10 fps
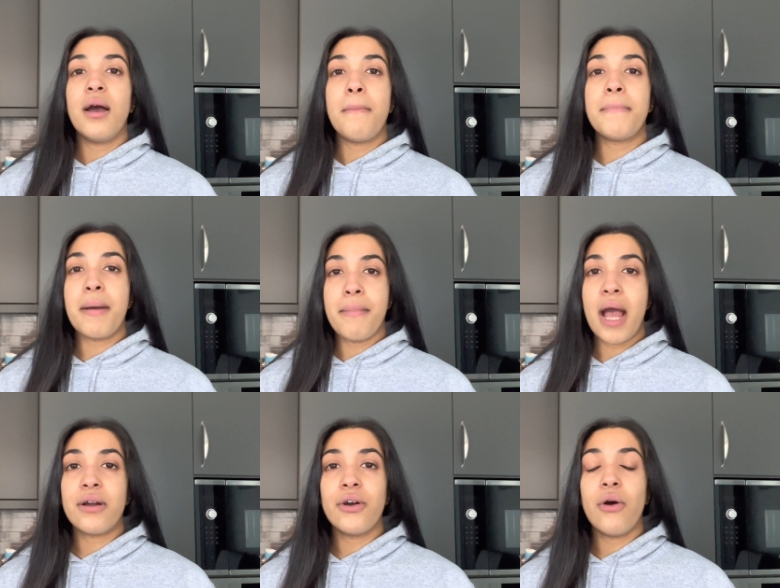my
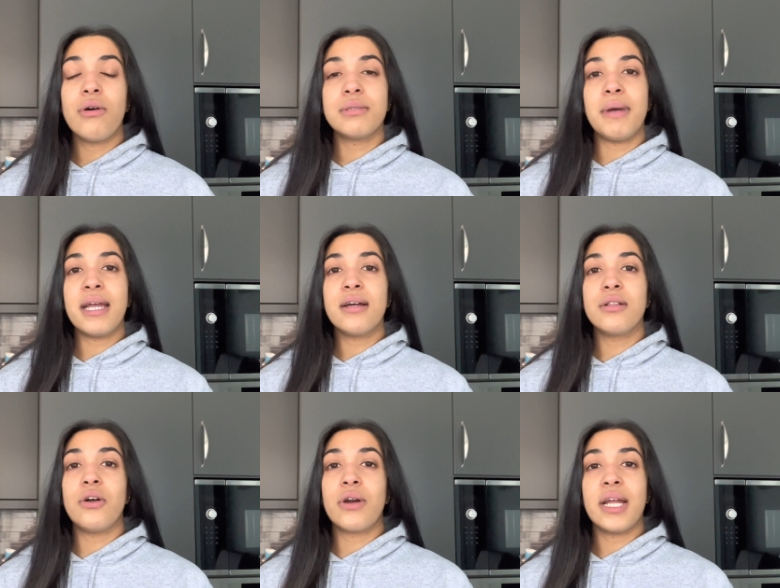macros, my
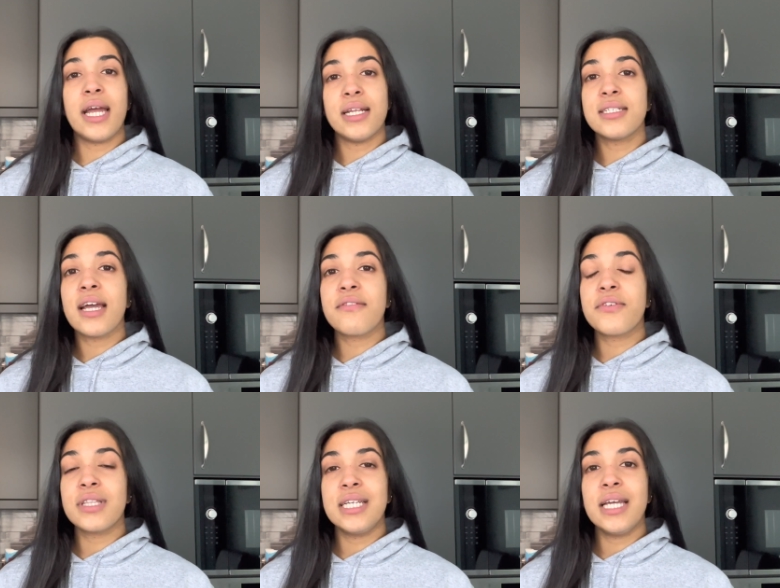caloric intake
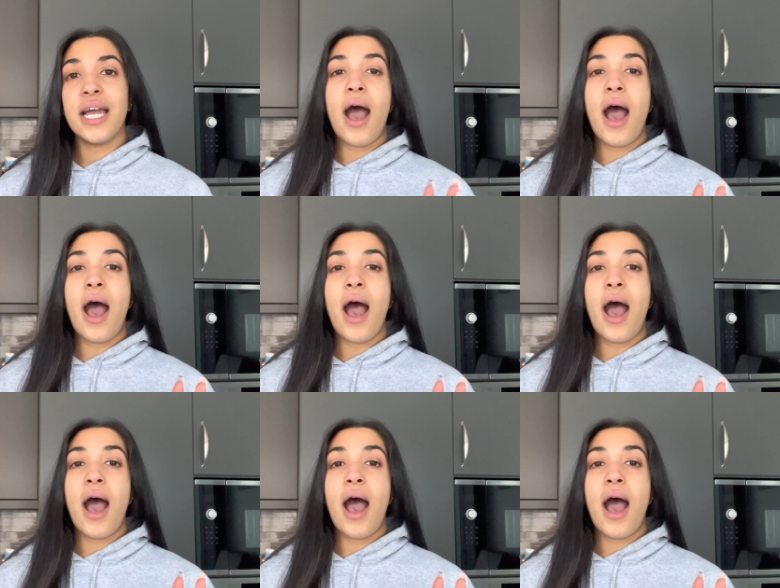for the day.